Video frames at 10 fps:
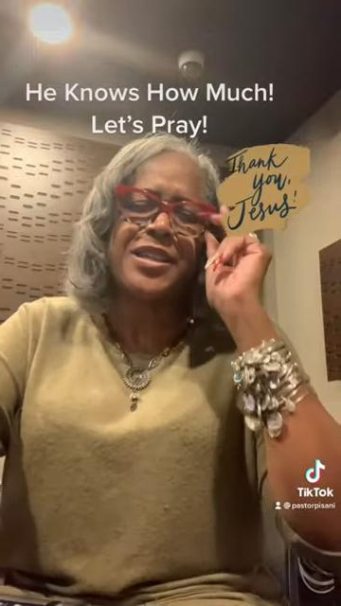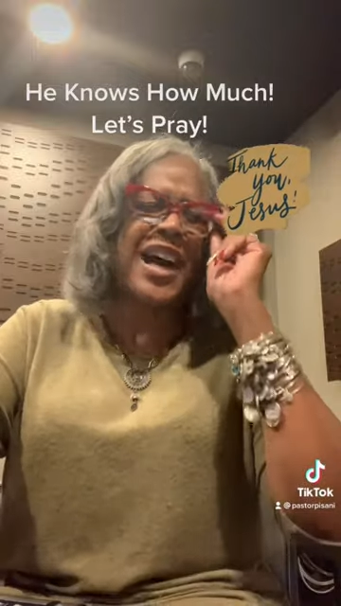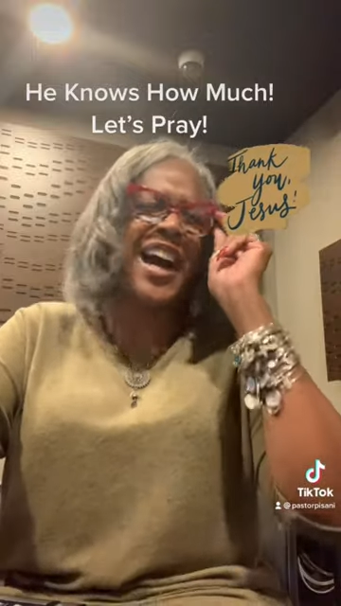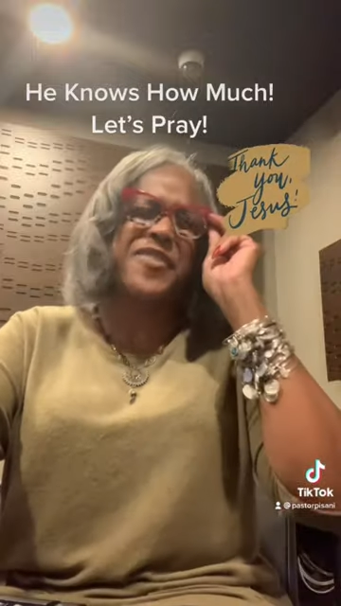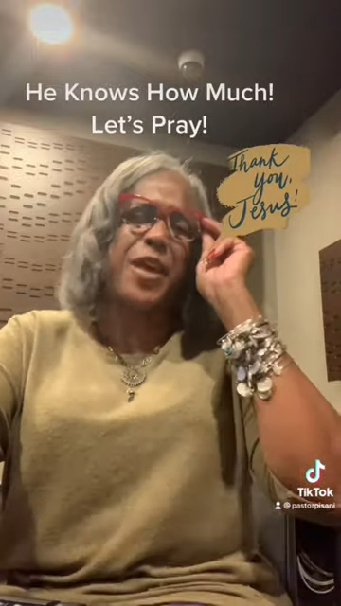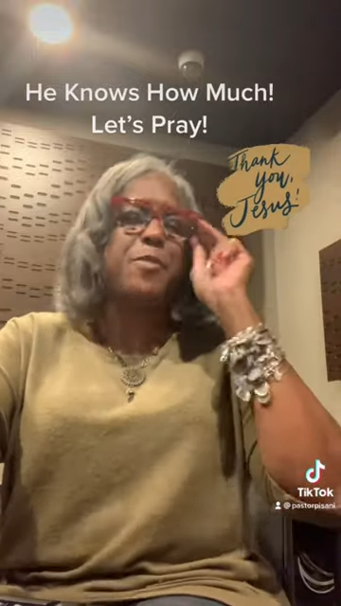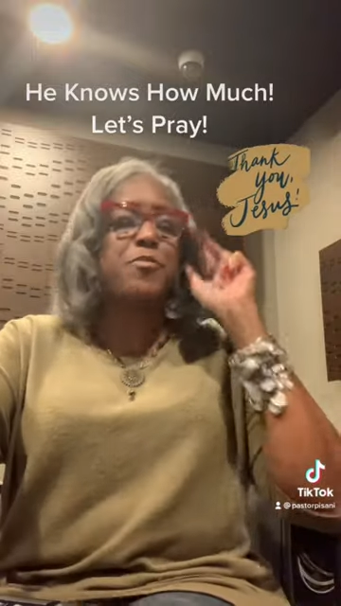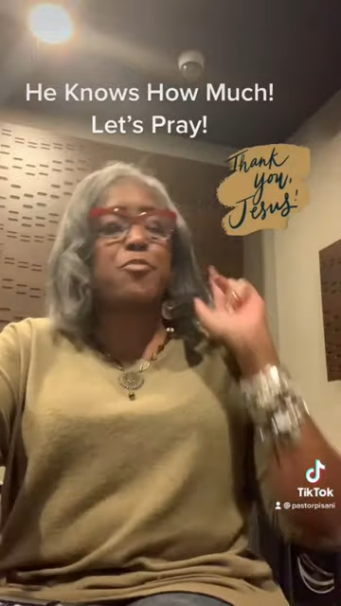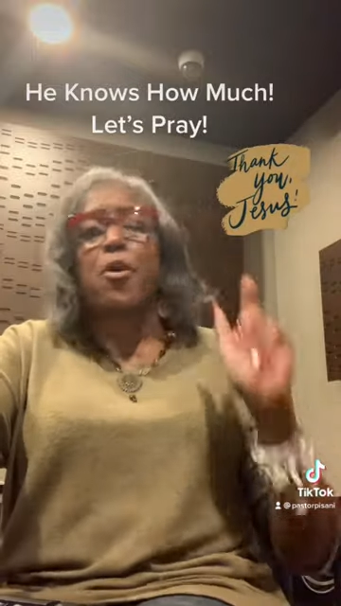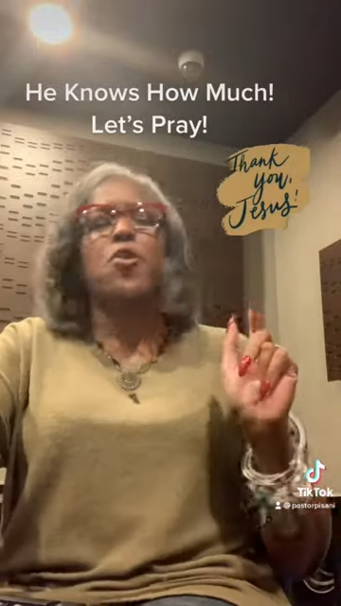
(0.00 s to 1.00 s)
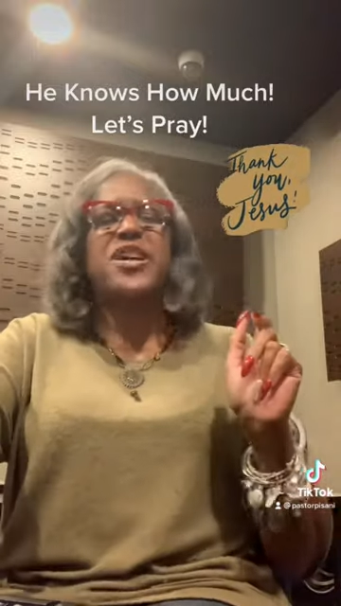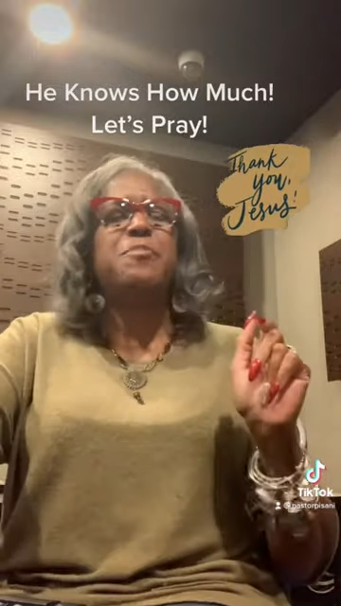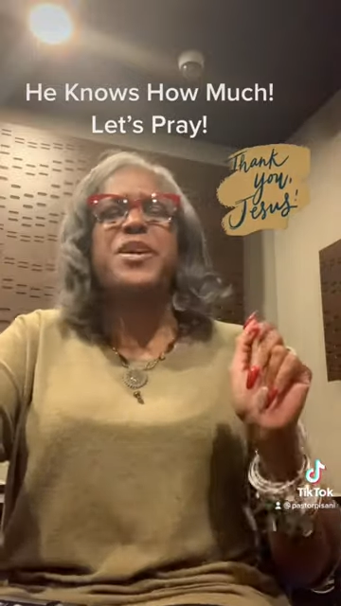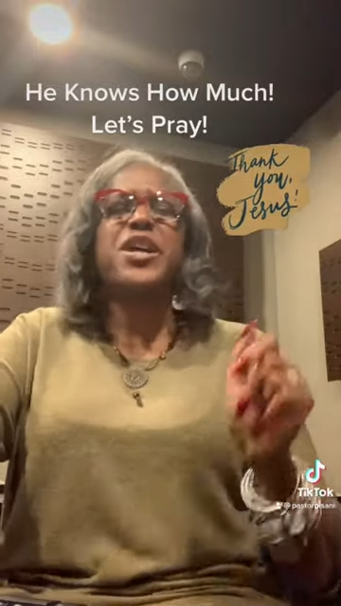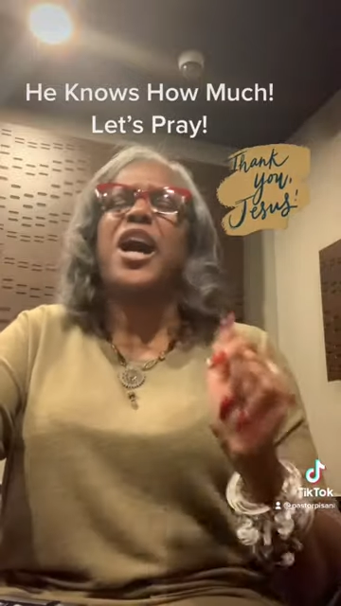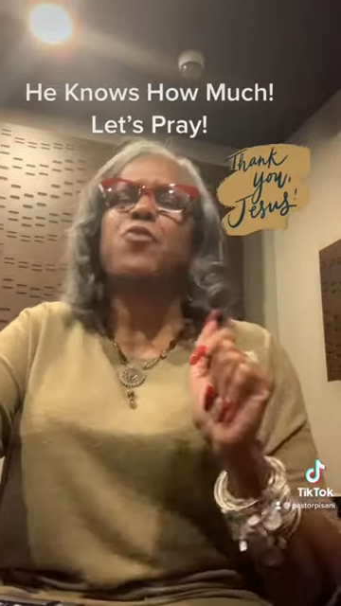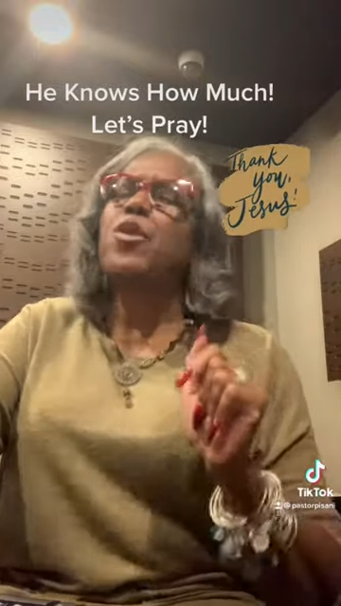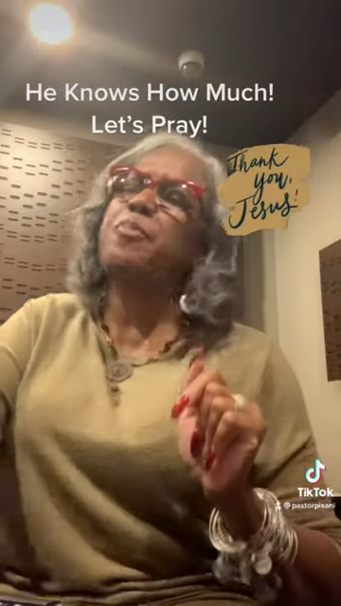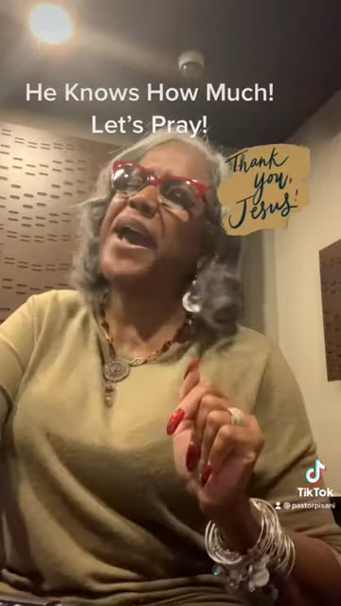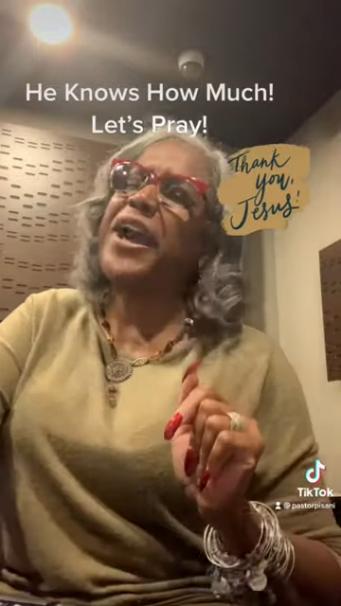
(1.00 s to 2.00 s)
God, they've been broken beyond
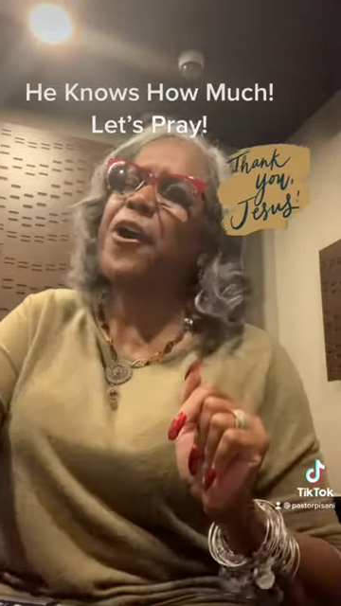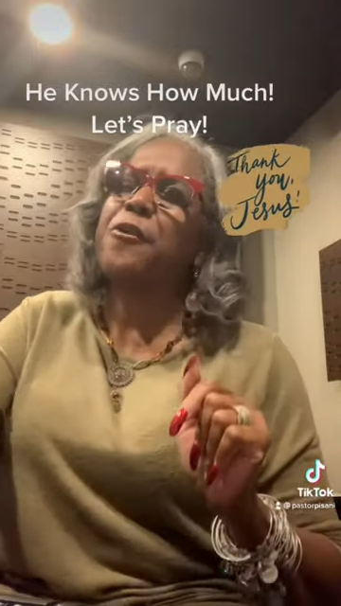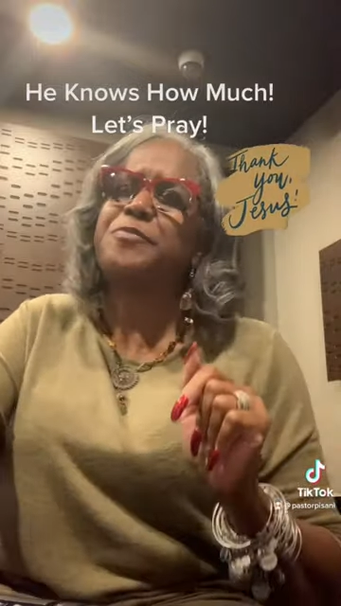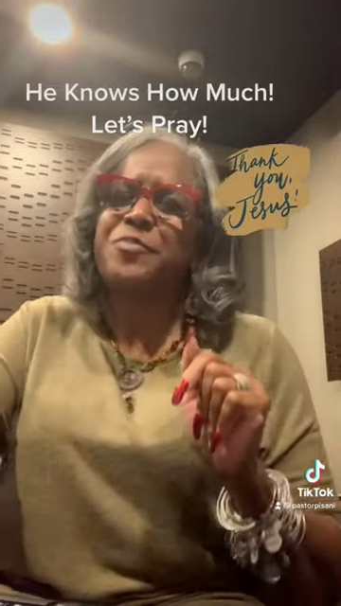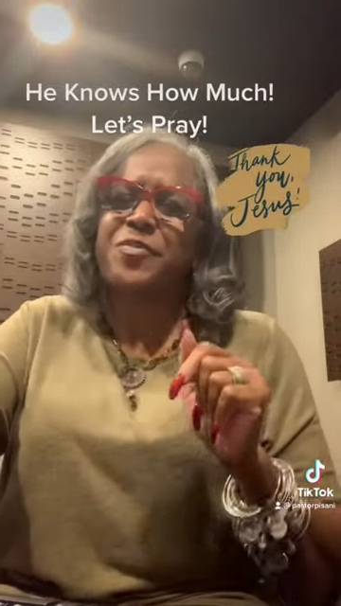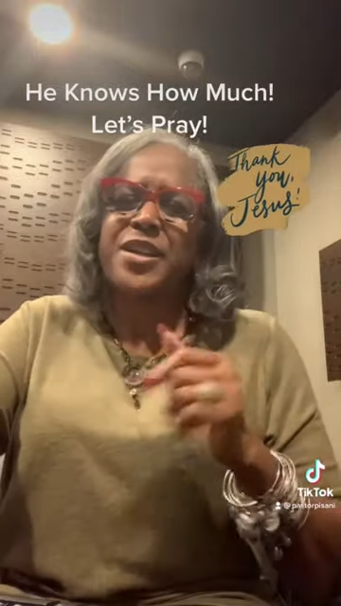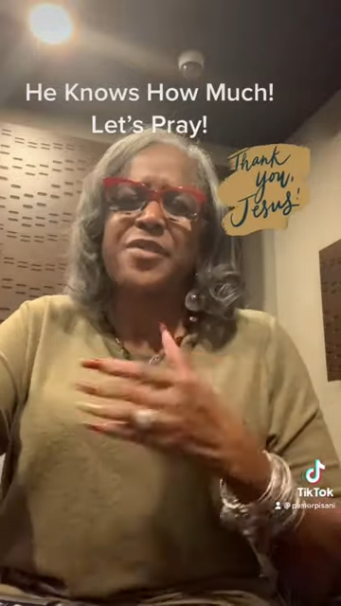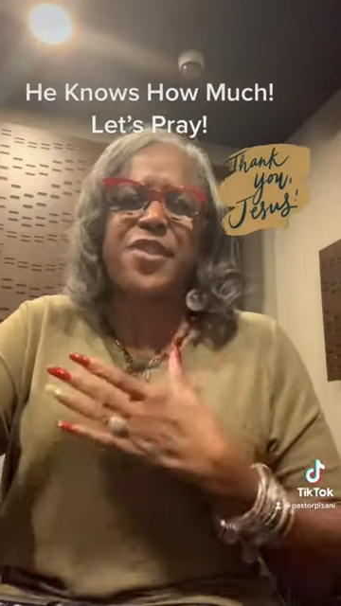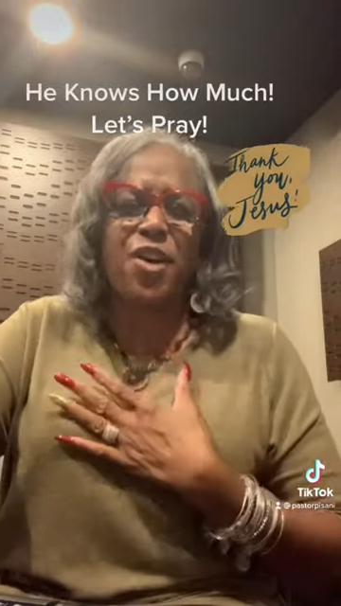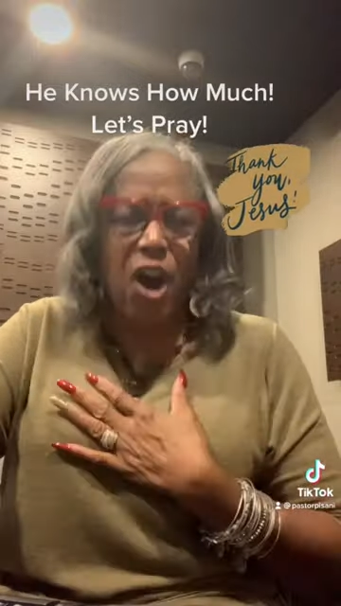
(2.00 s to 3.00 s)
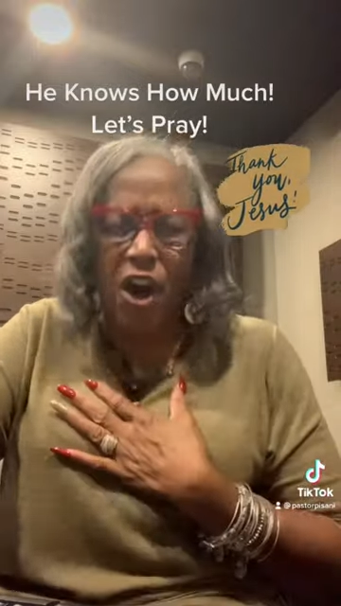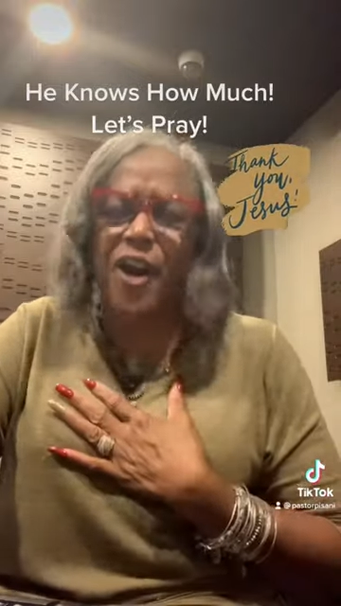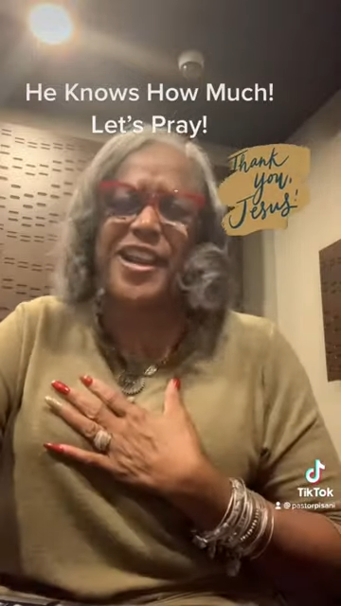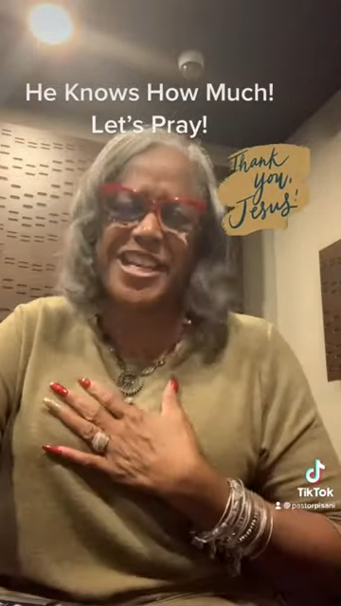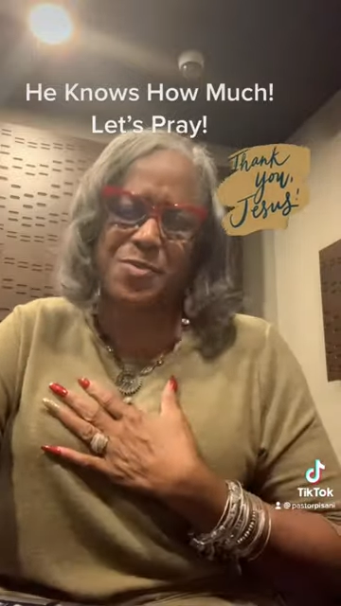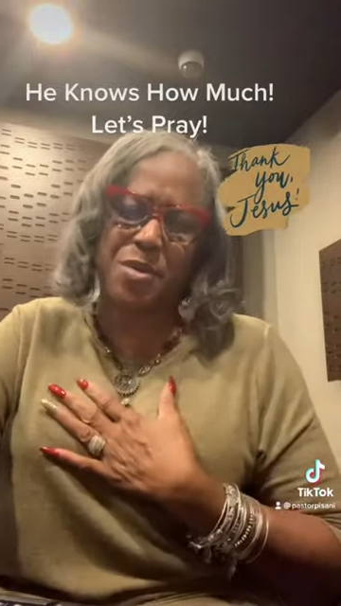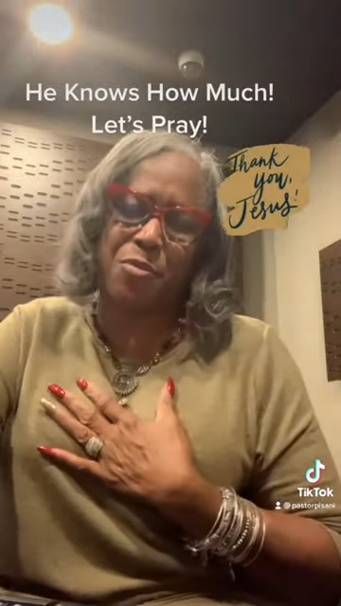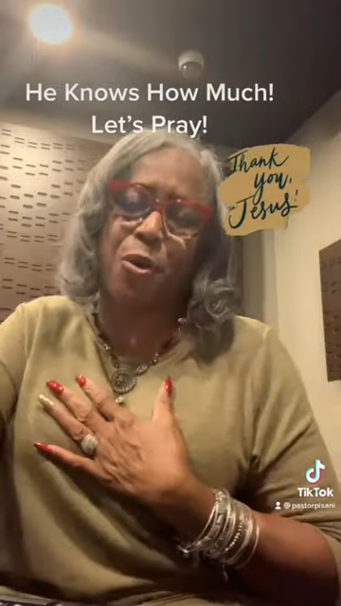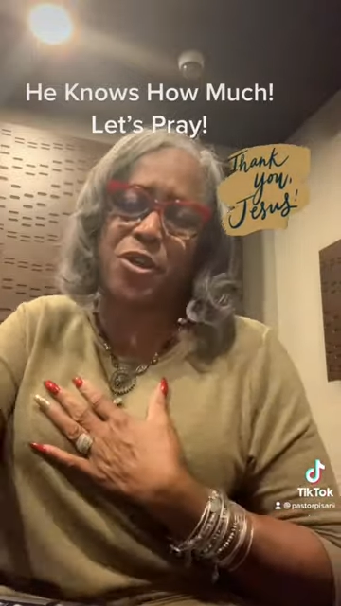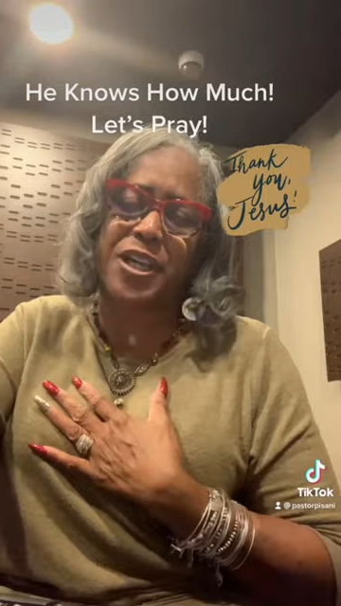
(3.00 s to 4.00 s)
repair. Their heart has been
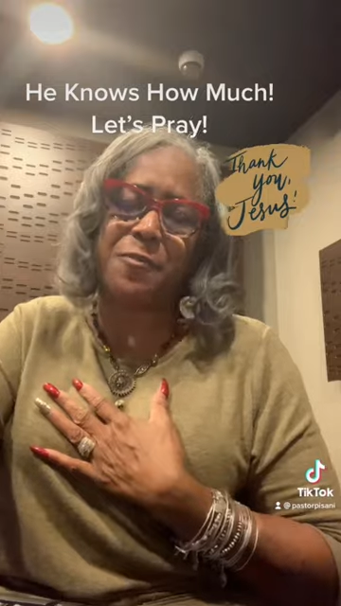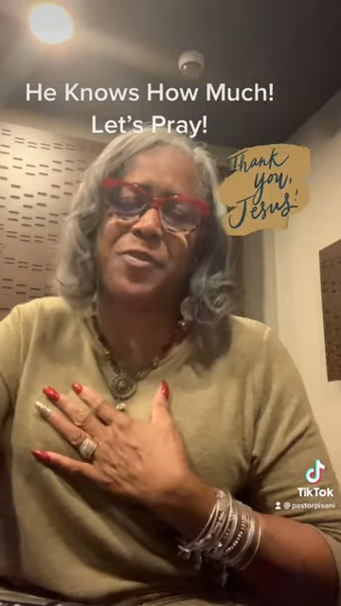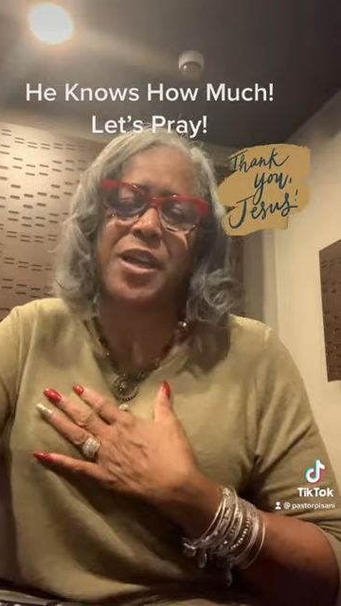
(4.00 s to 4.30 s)
broken.